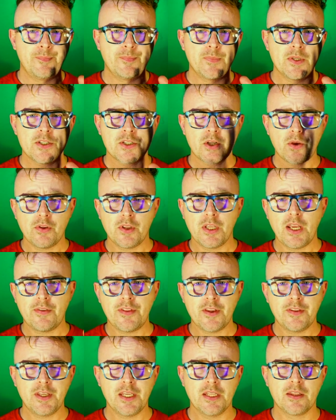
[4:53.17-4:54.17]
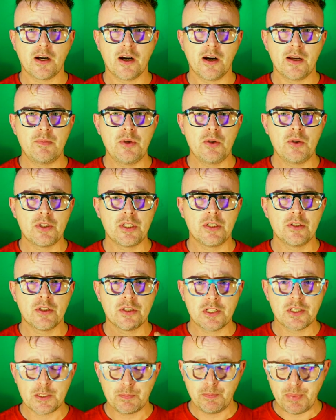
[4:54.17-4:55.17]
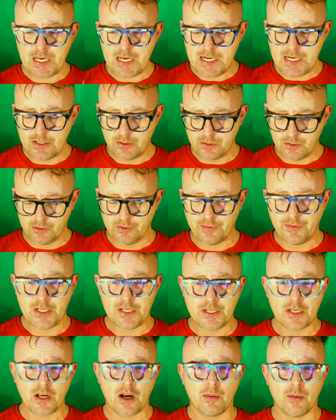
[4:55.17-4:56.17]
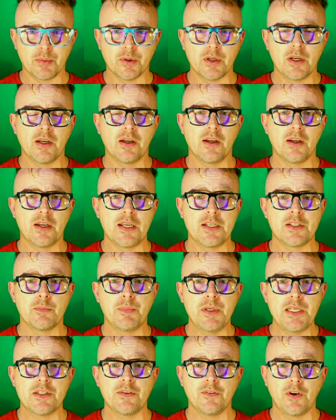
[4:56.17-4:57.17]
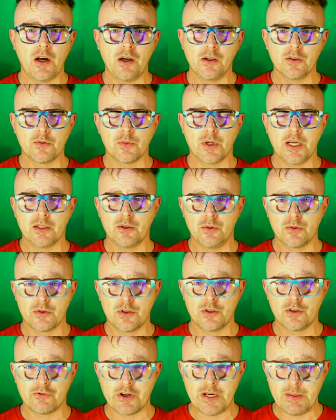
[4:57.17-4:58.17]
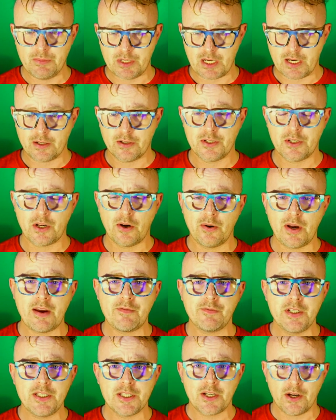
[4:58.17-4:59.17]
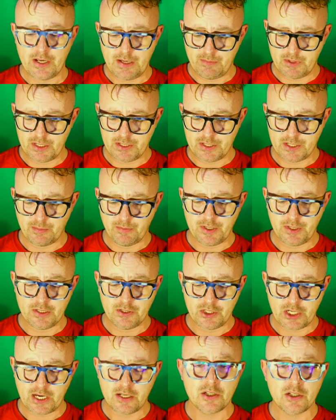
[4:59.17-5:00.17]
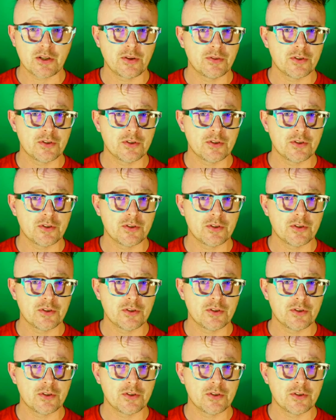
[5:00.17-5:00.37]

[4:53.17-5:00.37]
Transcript: So the other thing that I'm using to speed all of this up is a piece of hardware called Stream Deck. So every time that something changes on the